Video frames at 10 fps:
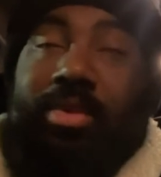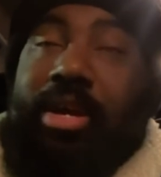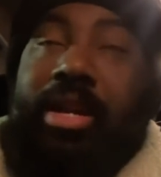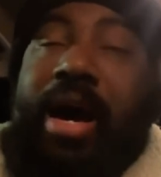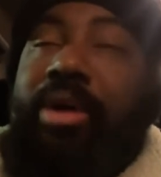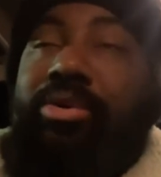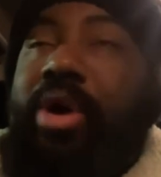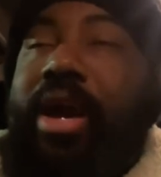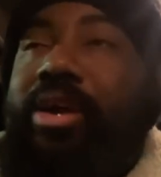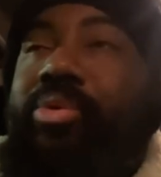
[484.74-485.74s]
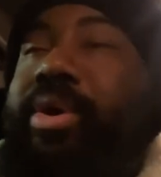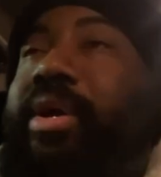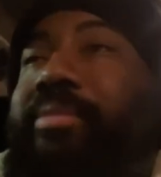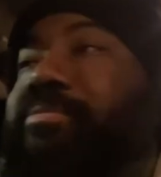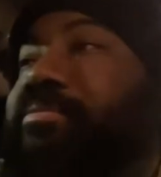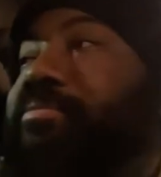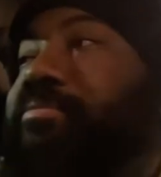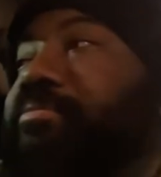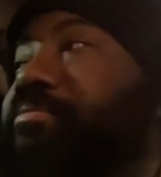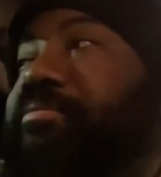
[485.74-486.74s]
And I don't know how to quit.
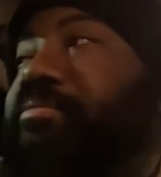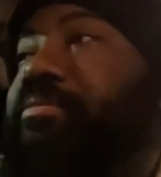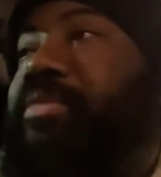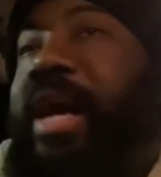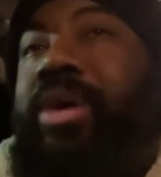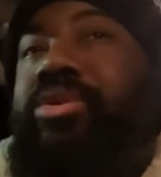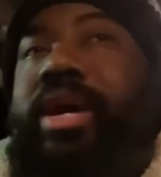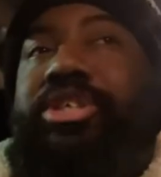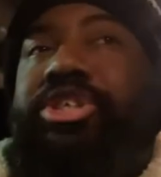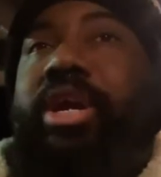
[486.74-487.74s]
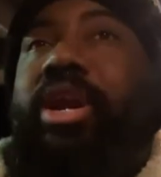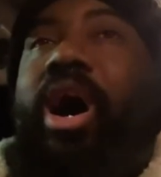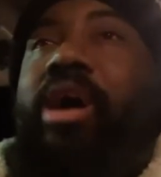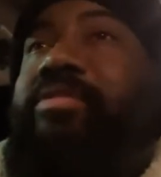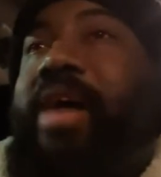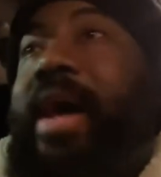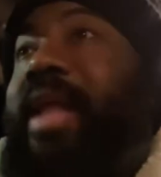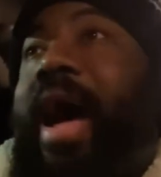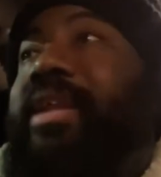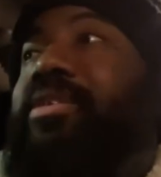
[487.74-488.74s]
I don't know how to shut it off.
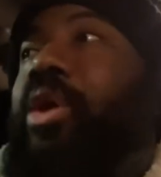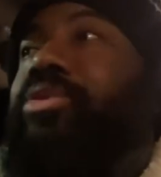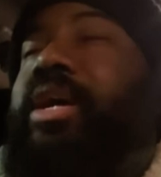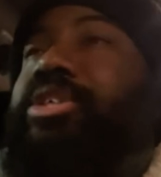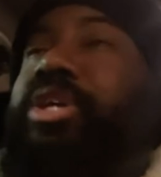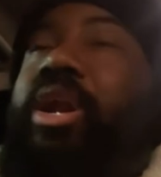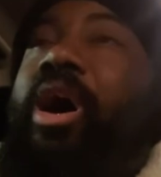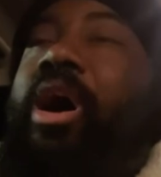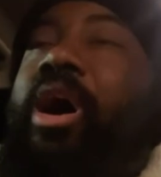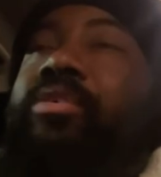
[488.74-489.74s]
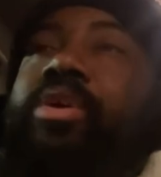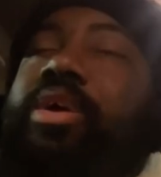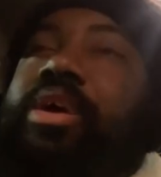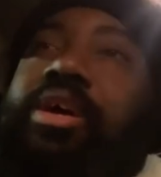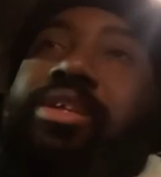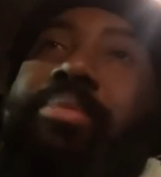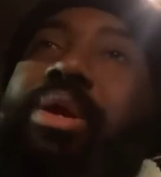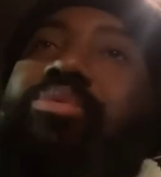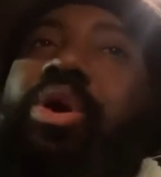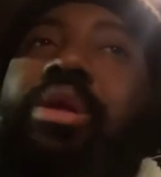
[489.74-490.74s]
I don't know how to shut it off. Because, I
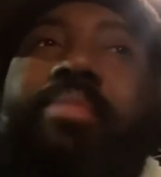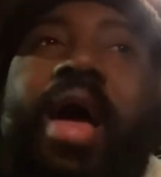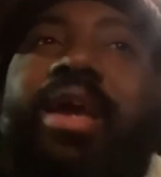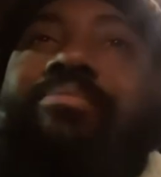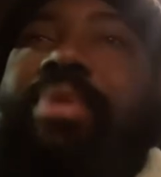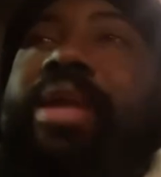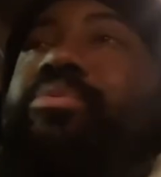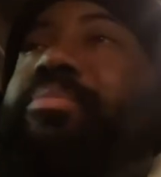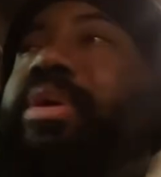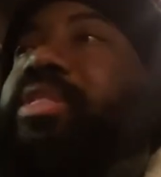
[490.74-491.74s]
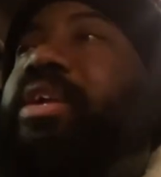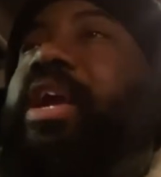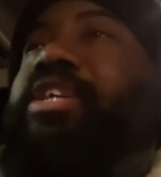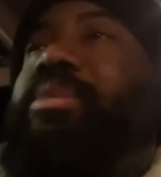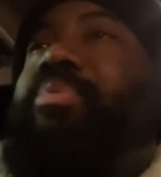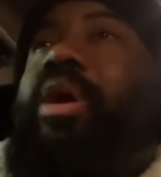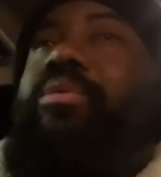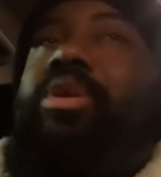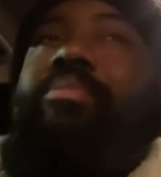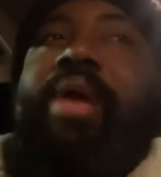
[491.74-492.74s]
mean, rolling back in bed would be the easy part.
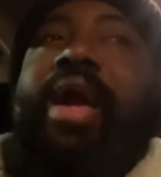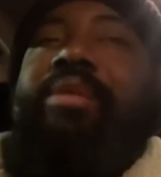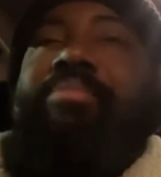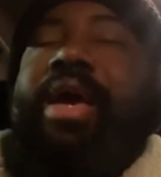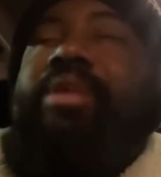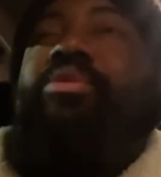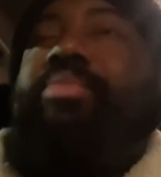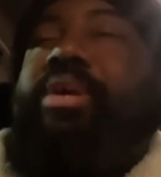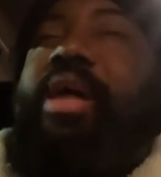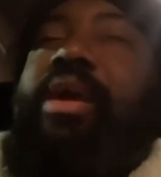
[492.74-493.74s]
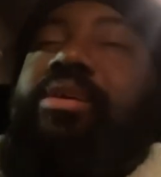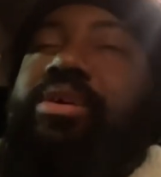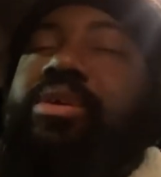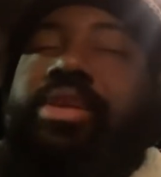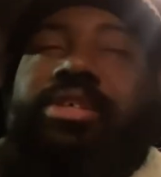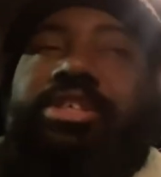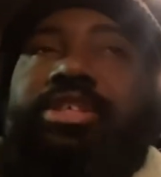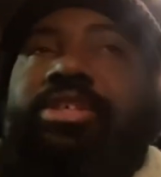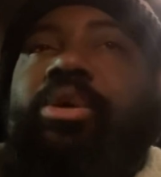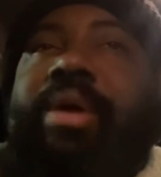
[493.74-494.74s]
Rolling back in bed, it would be like, you know, let's
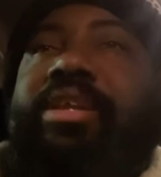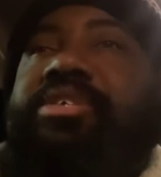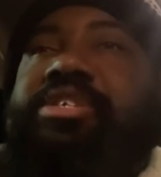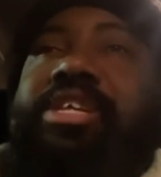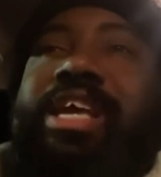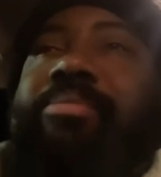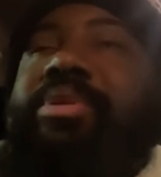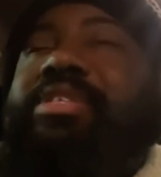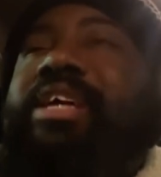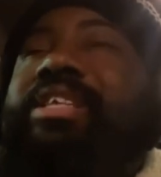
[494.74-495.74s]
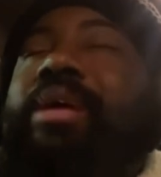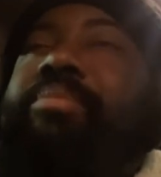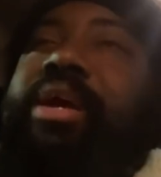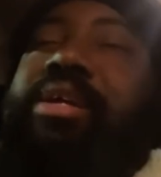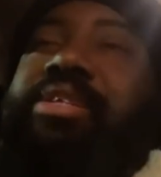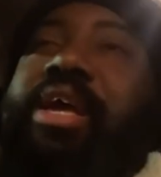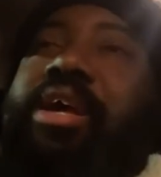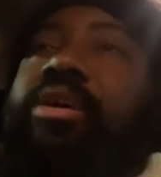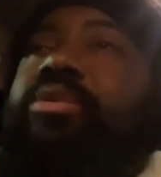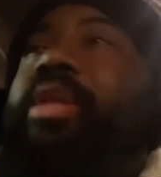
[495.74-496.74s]
just go back to sleep. It's not that big a
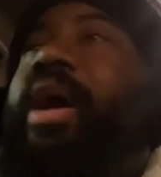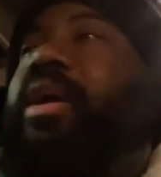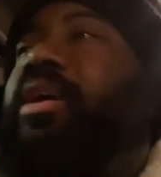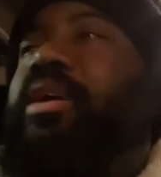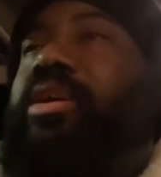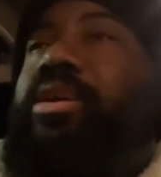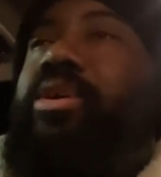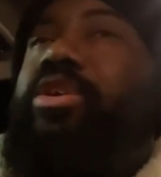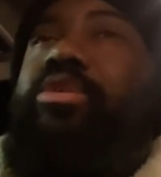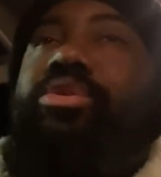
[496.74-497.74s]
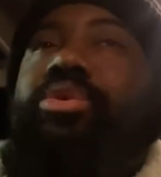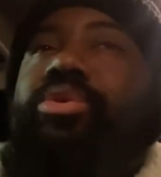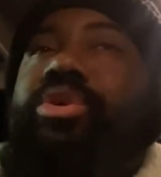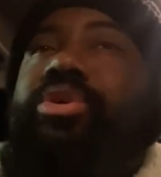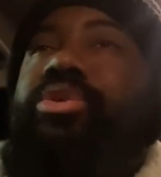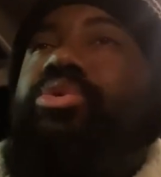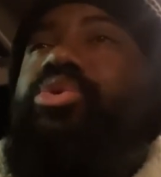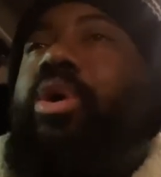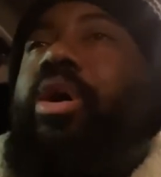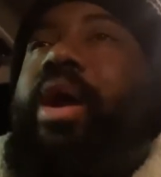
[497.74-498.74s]
deal. Like, you know, you
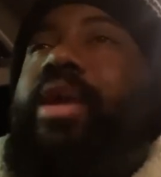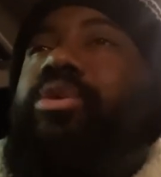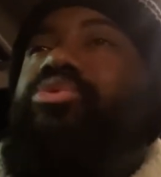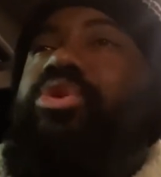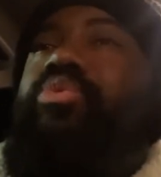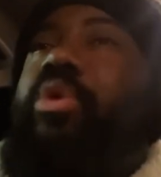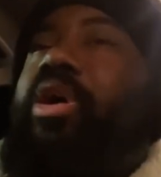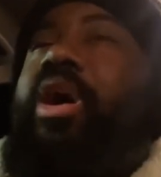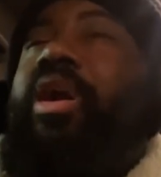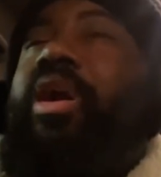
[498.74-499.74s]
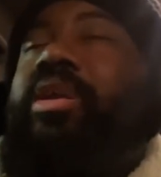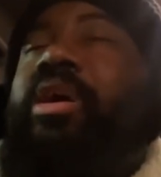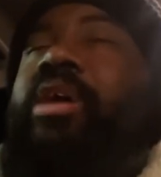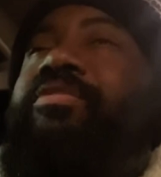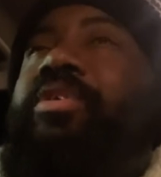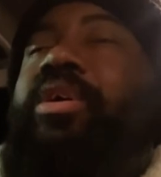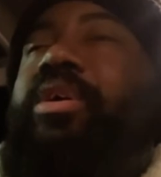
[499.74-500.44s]
do all right. You work hard enough.